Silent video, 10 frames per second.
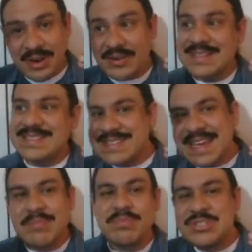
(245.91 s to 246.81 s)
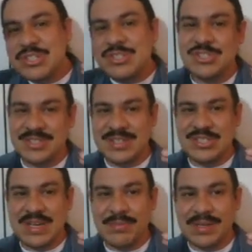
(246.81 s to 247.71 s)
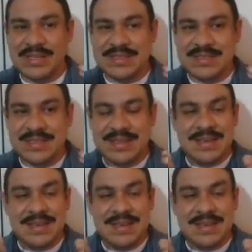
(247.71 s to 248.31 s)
are in the same position in Japanese.